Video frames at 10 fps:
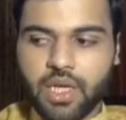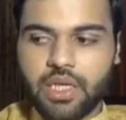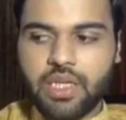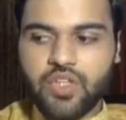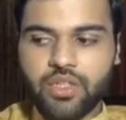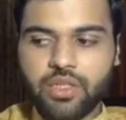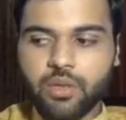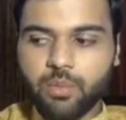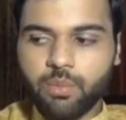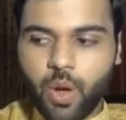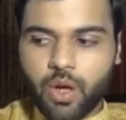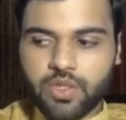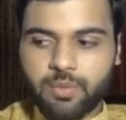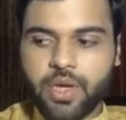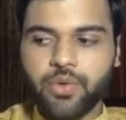Initially you're
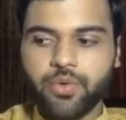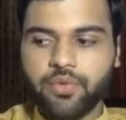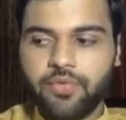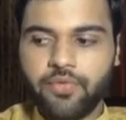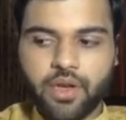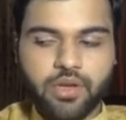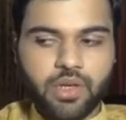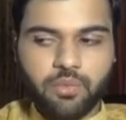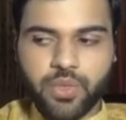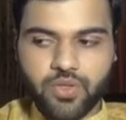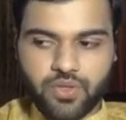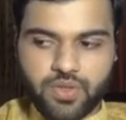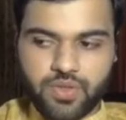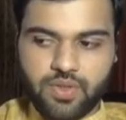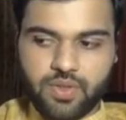blocked by your own fear and
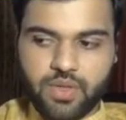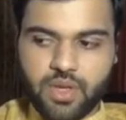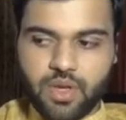prejudices.